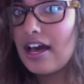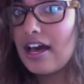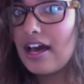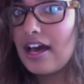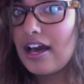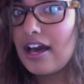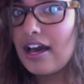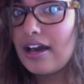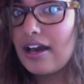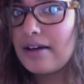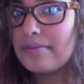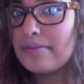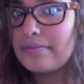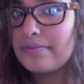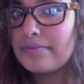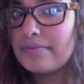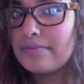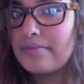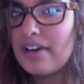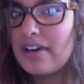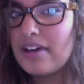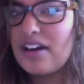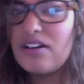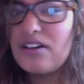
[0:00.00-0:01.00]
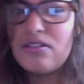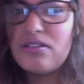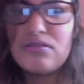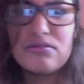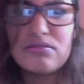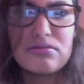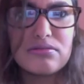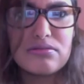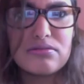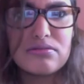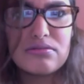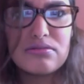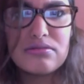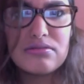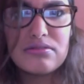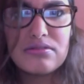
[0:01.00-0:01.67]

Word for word: Um, oh.